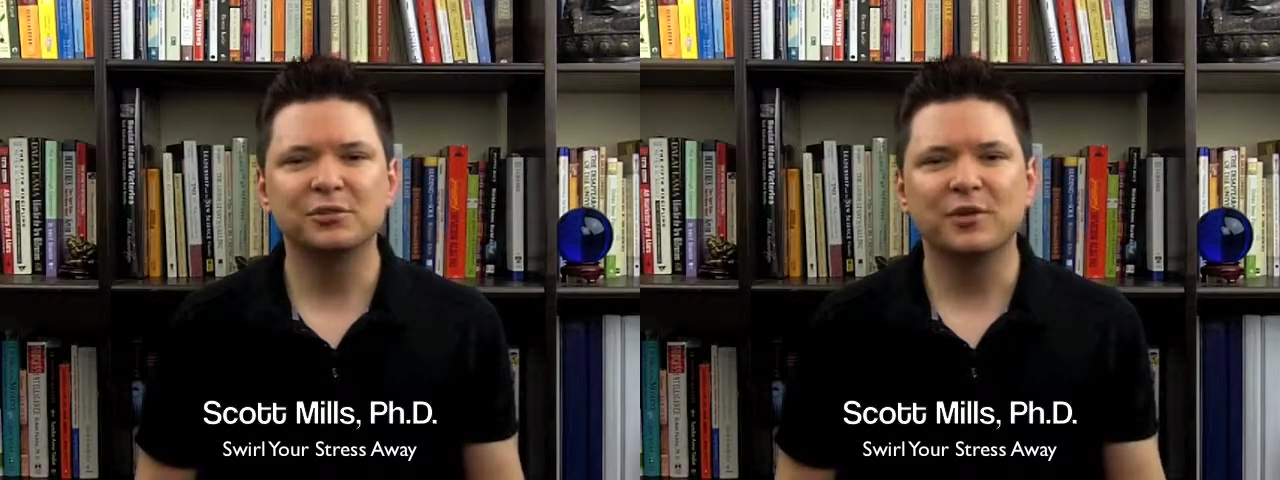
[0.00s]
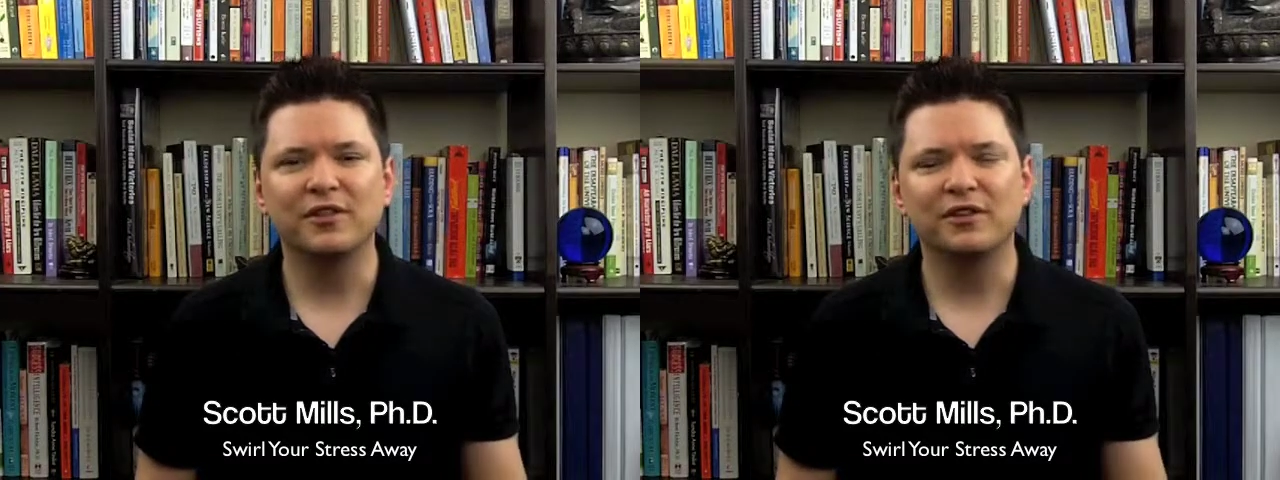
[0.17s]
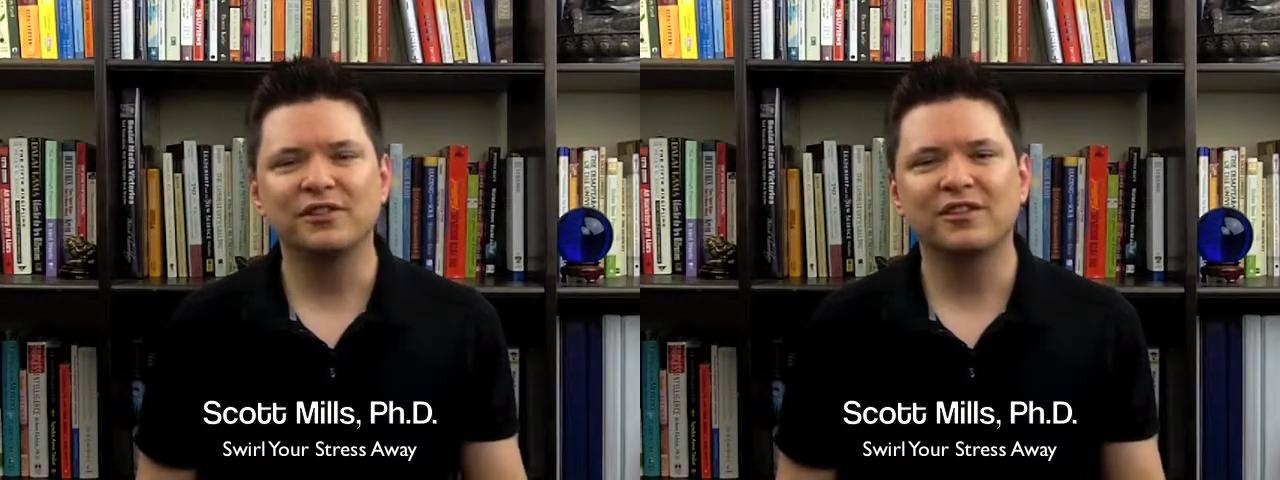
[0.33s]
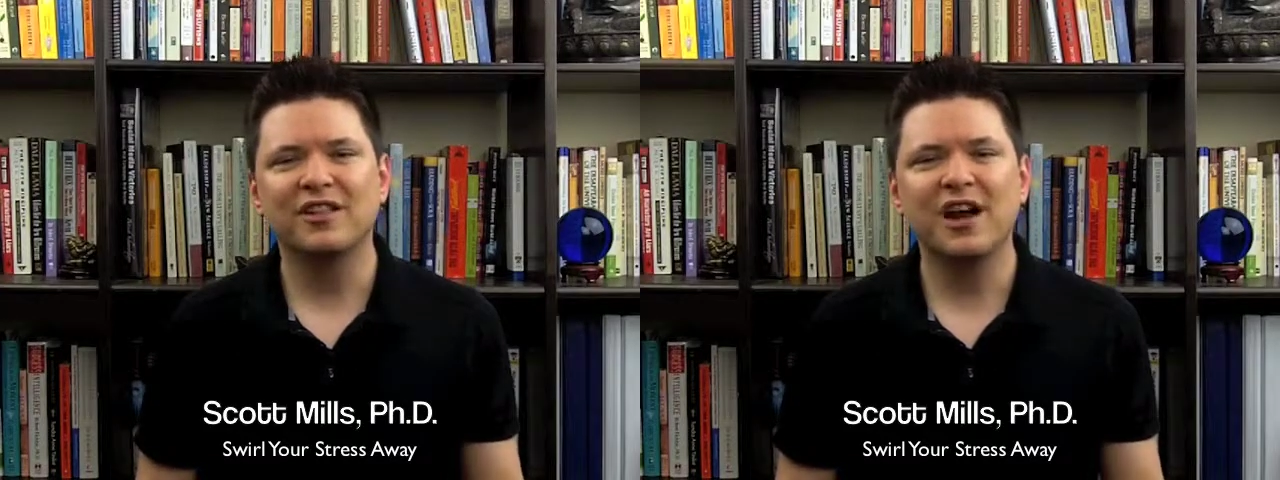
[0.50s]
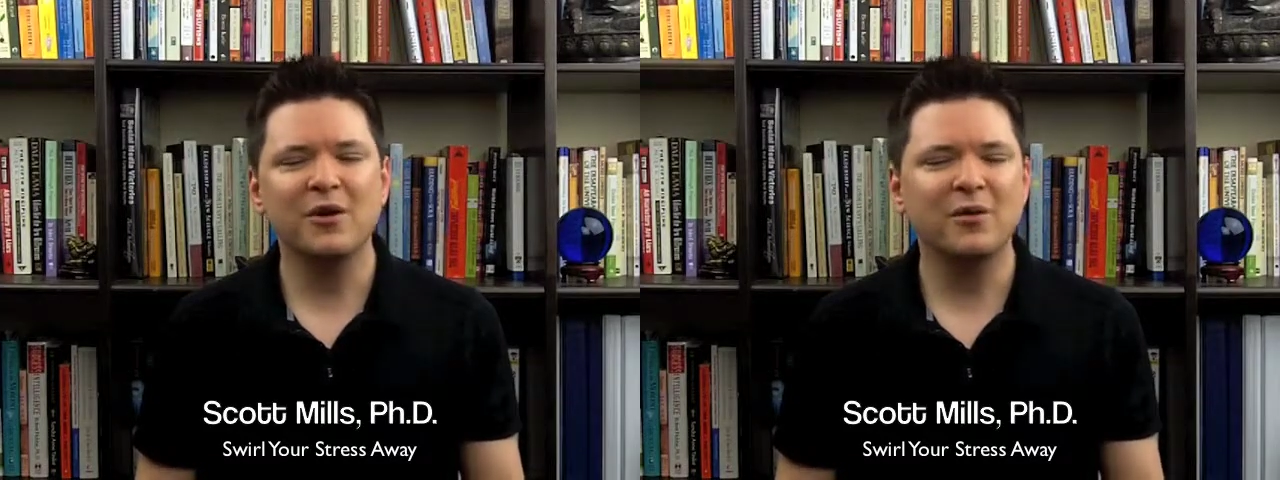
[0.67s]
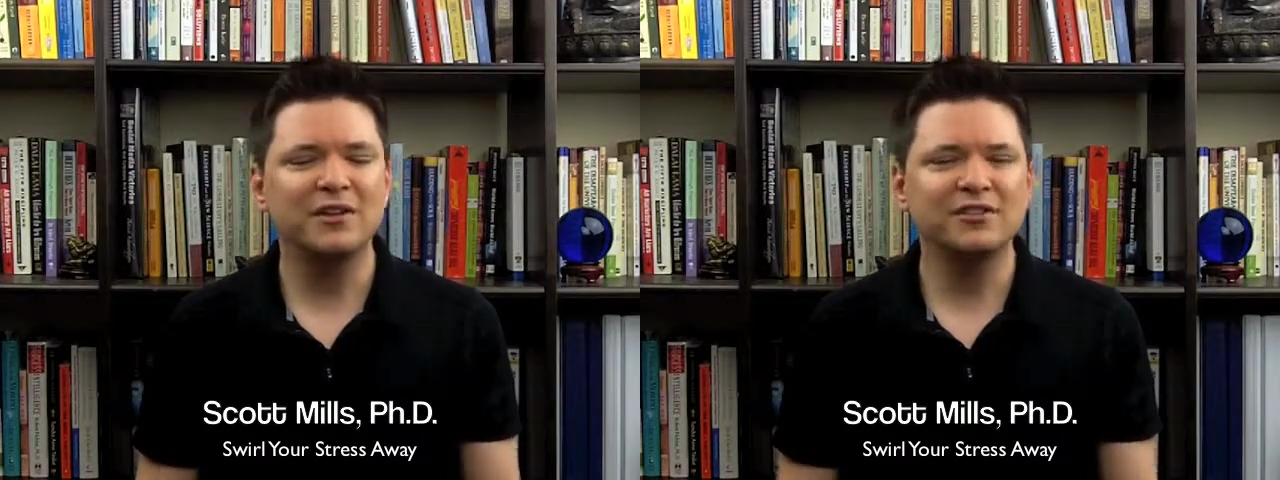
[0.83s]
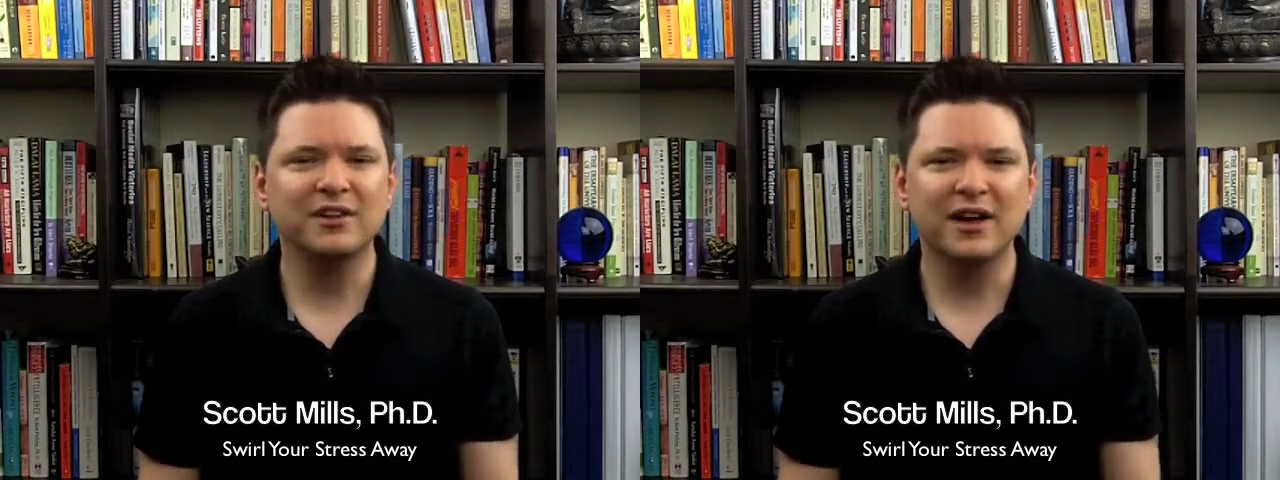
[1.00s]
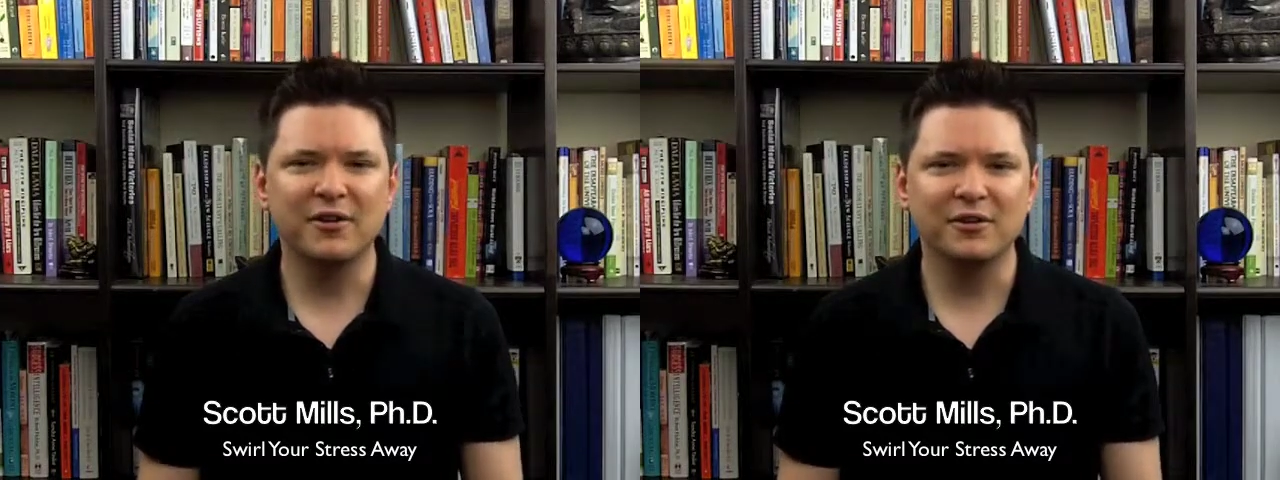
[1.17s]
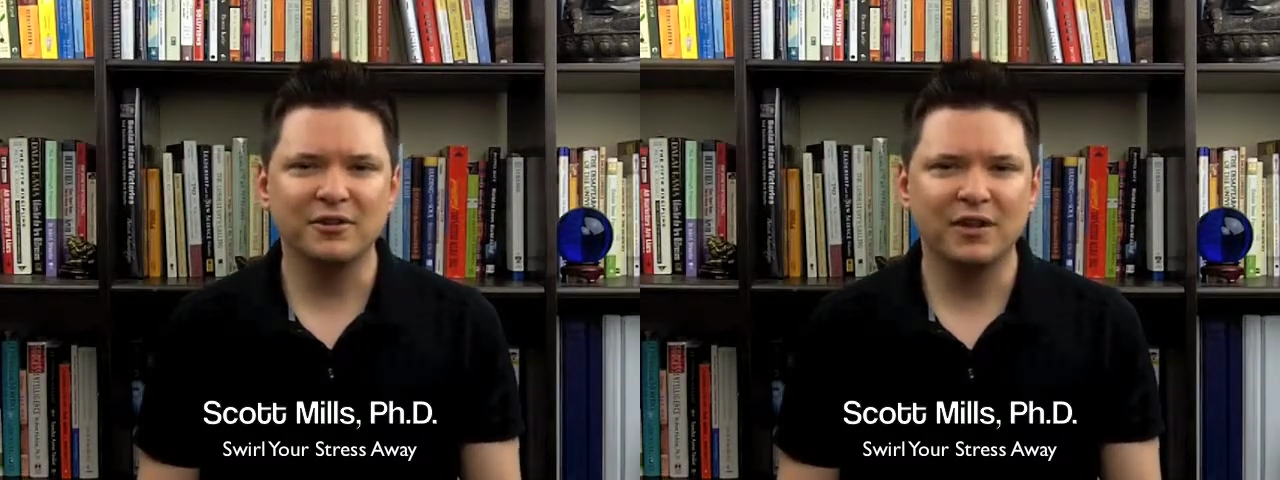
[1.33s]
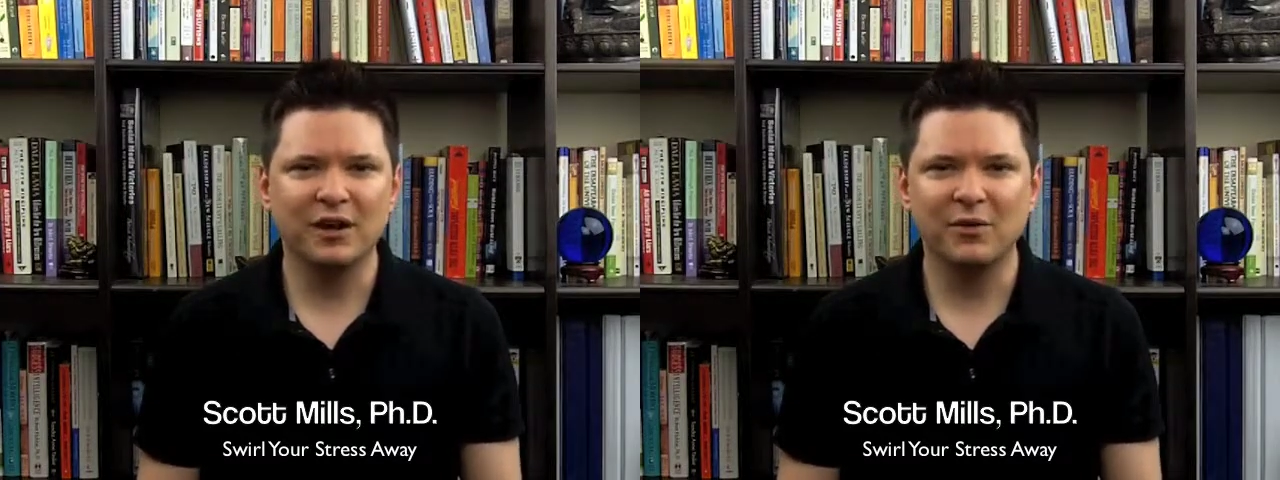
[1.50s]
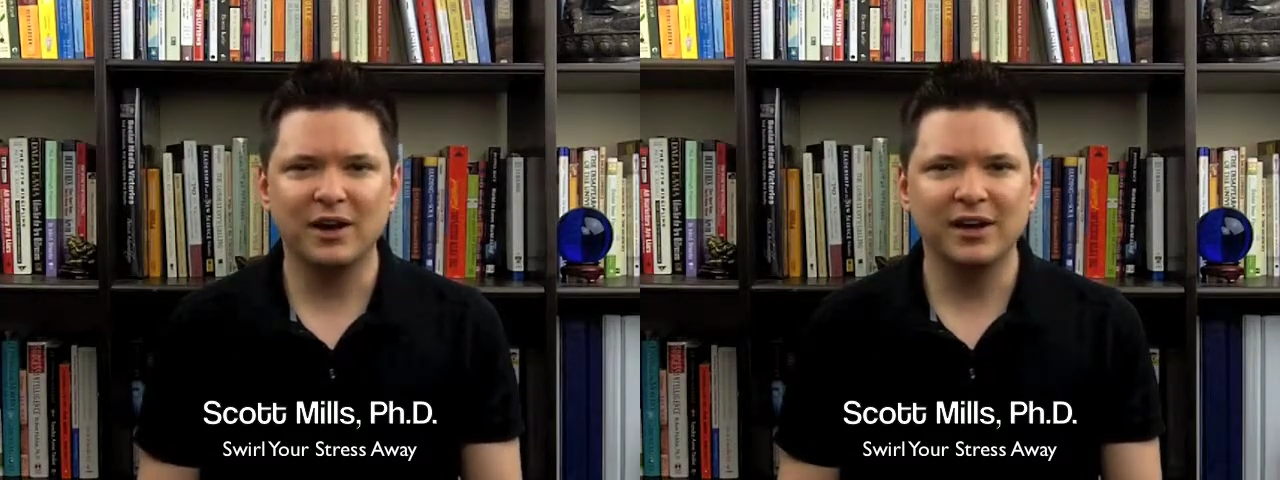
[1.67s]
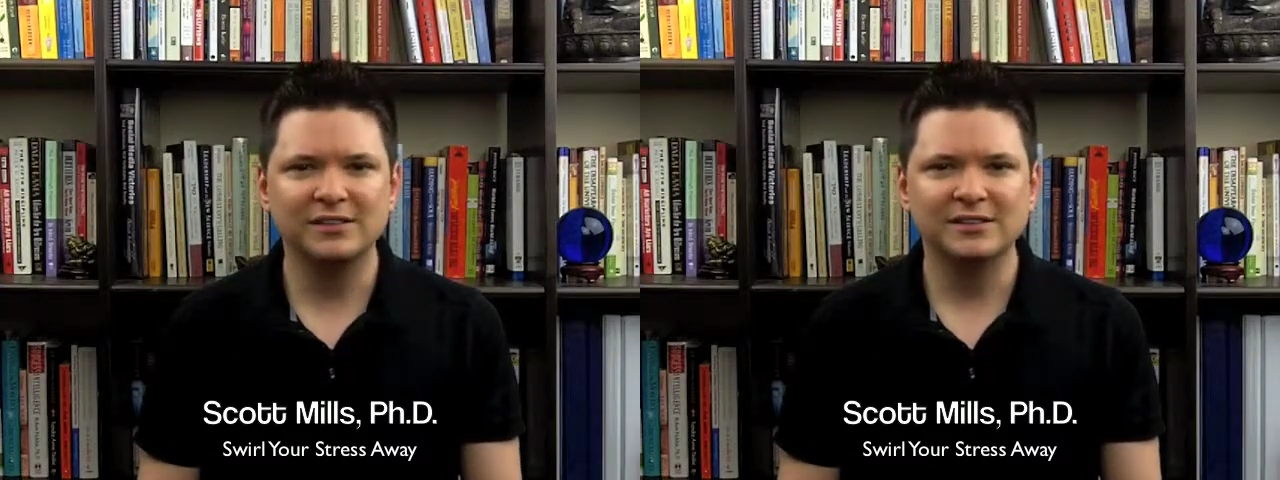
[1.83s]
whether it's clockwise or
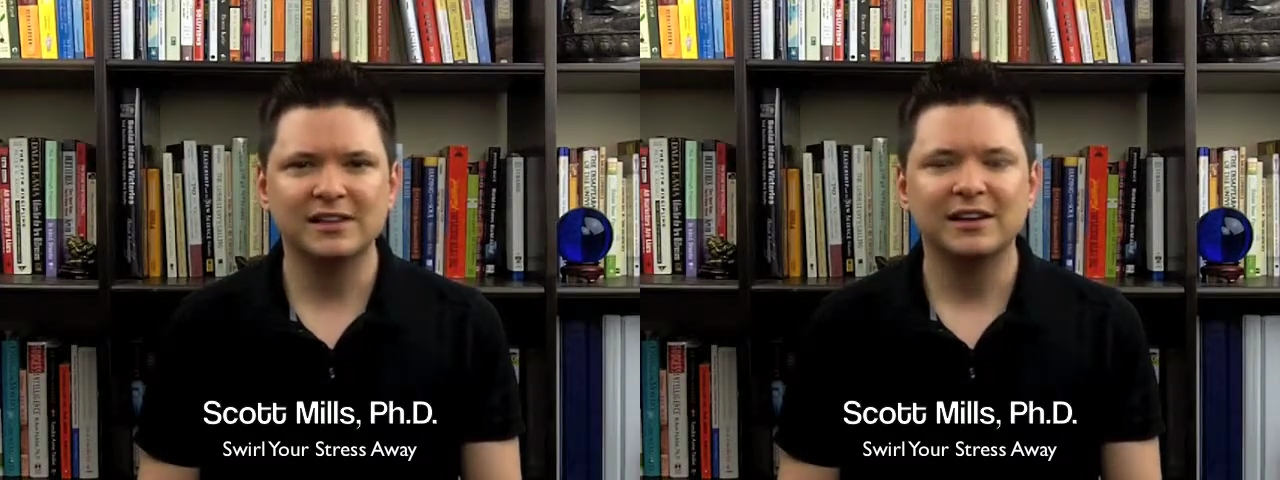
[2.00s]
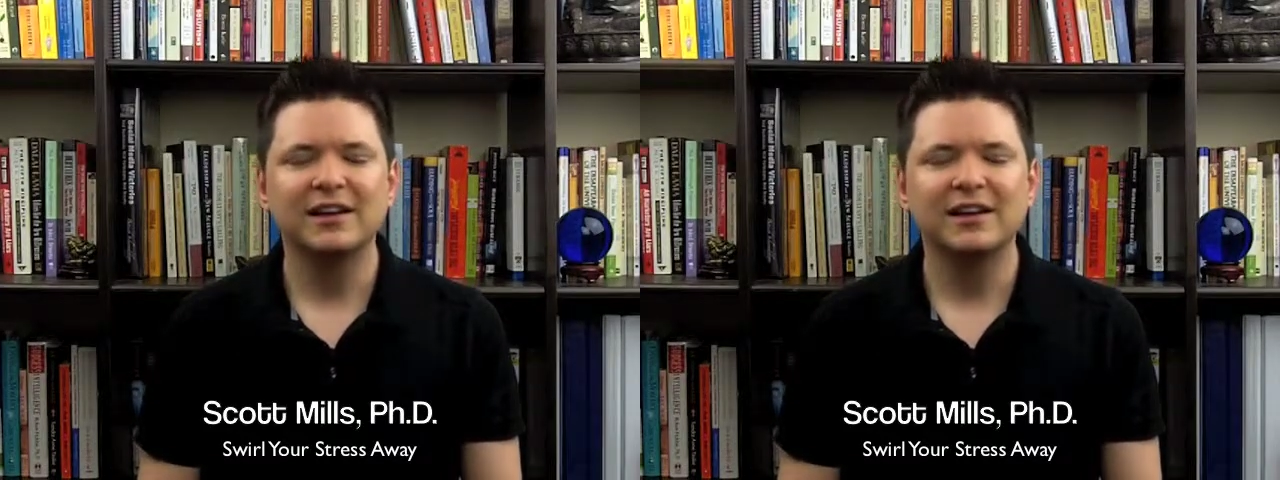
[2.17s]
counterclockwise,